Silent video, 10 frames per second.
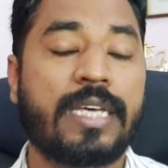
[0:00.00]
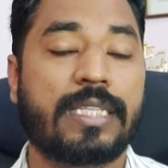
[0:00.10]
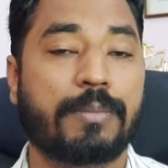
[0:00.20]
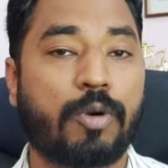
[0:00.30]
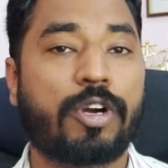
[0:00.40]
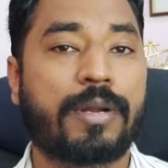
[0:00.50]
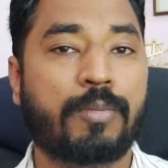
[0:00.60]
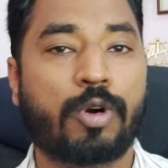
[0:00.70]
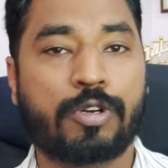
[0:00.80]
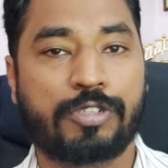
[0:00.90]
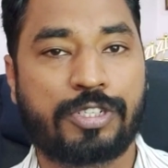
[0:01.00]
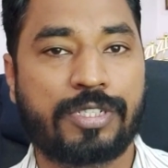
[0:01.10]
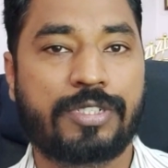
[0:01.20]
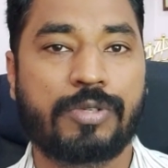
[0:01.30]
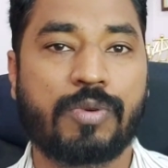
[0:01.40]
the more and more
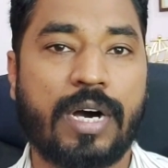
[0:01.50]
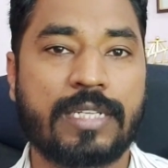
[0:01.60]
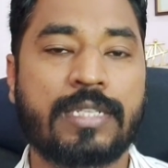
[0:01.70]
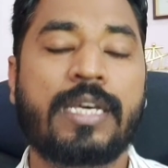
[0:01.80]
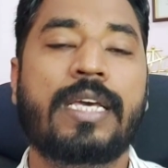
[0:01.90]
questions you ask